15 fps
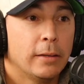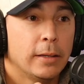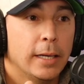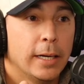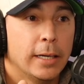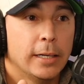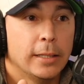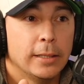
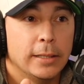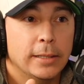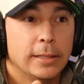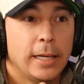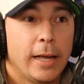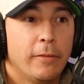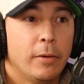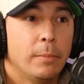there and
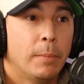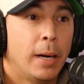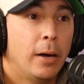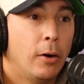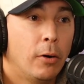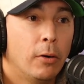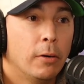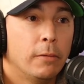gave it my
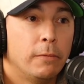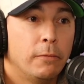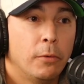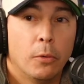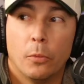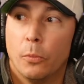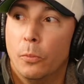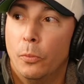all
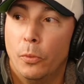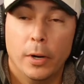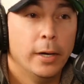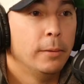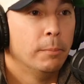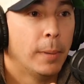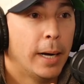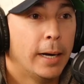for
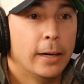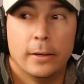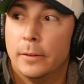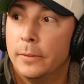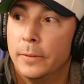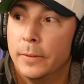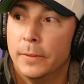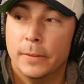1 mile.
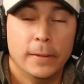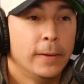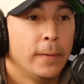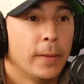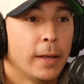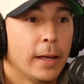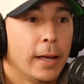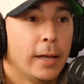
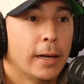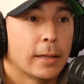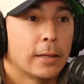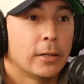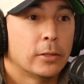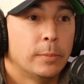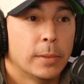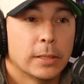And I
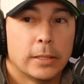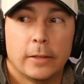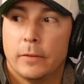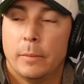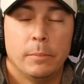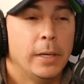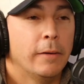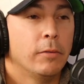thought to myself,
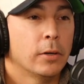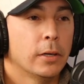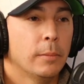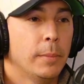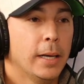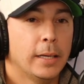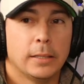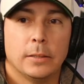I'm never going to
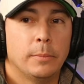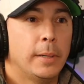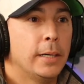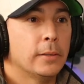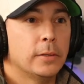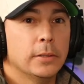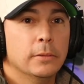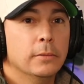make it to mile
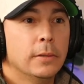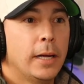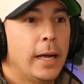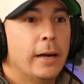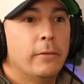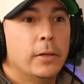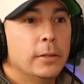2 ever.